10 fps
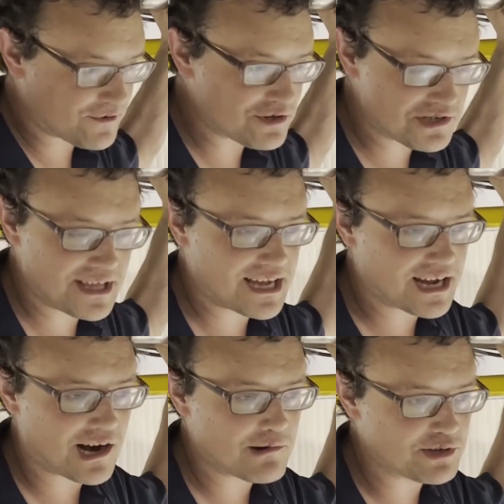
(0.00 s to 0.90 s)
version of that
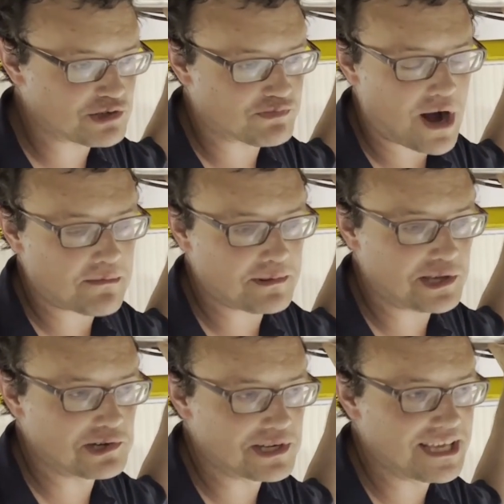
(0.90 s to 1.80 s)
car, but you probably
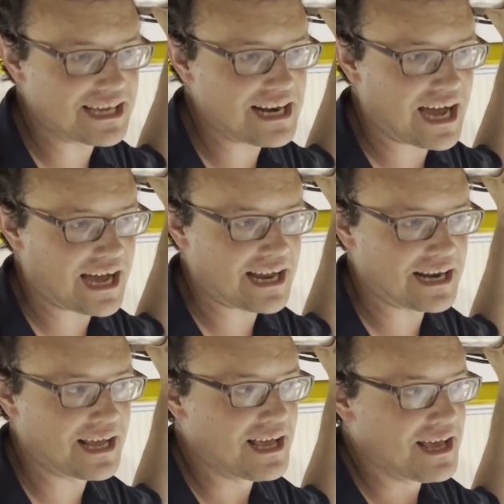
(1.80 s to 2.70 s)
could get
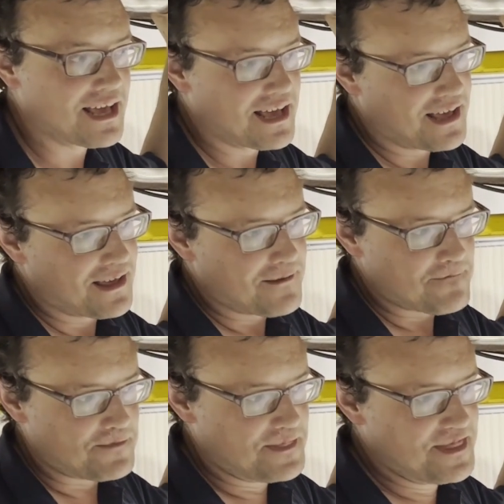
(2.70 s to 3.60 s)
on
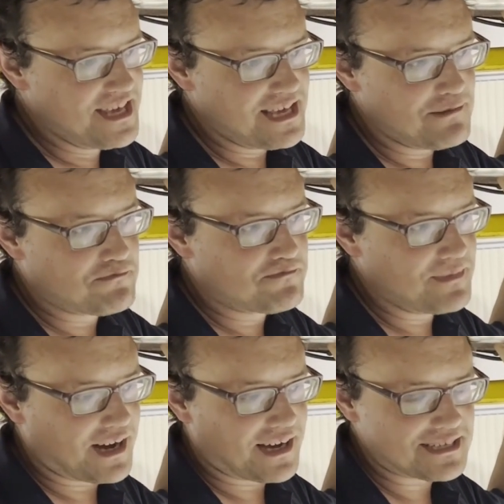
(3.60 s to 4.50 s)
the
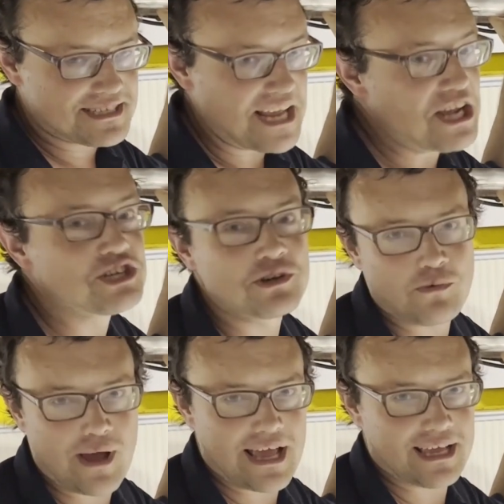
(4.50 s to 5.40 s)
station
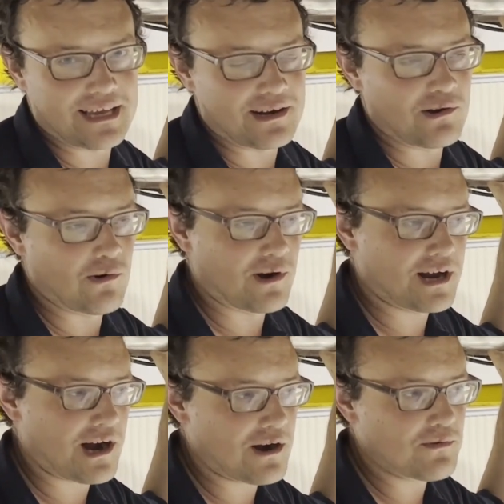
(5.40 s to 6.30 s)
wagon or a
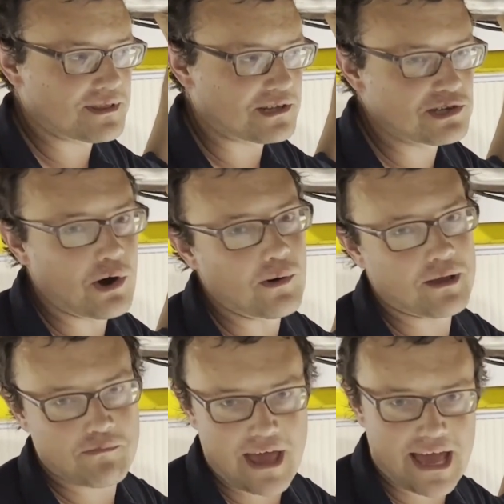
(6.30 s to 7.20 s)
car with a
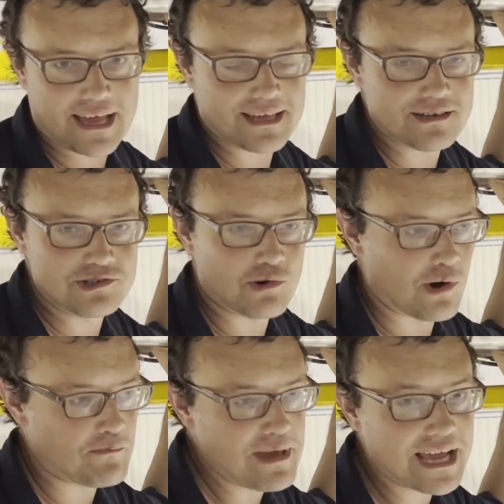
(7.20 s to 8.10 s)
towing package or
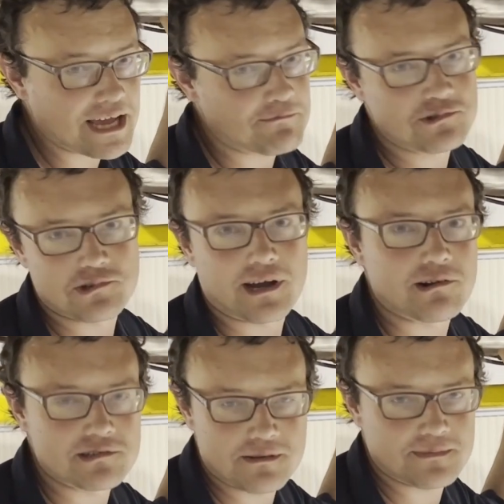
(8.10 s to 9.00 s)
a pickup truck
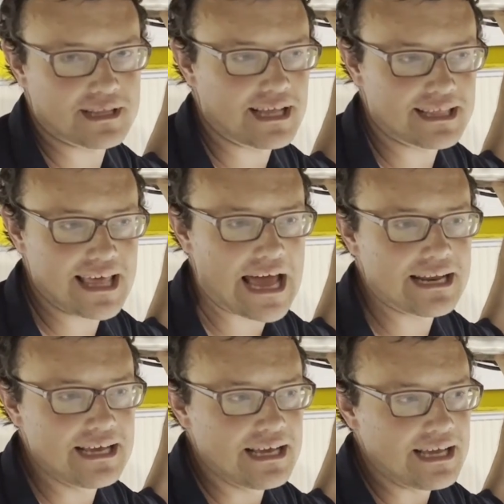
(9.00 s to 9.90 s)
or something like that.
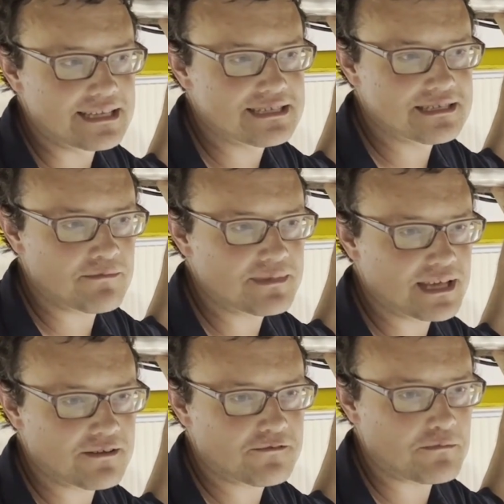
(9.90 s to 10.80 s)
It's
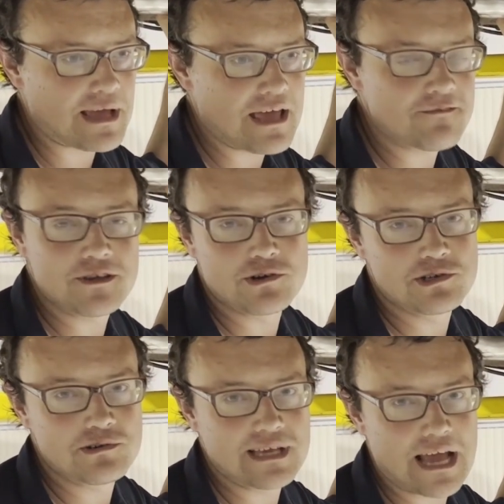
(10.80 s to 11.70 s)
something from a heavier
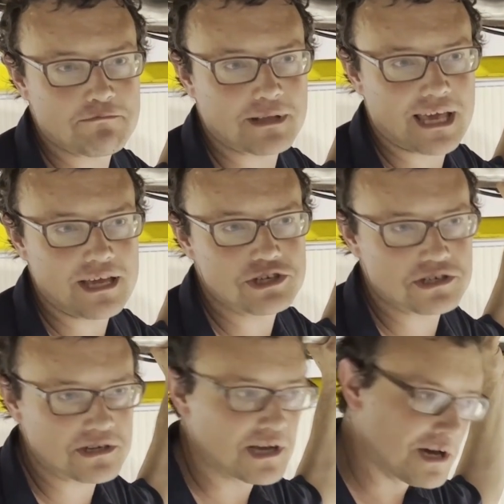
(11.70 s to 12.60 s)
duty
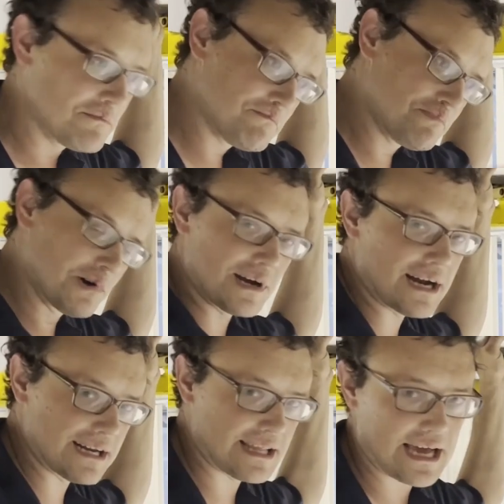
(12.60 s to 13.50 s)
application put
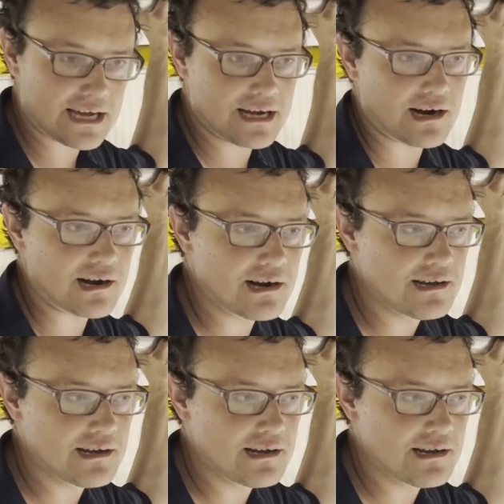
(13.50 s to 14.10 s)
onto that car.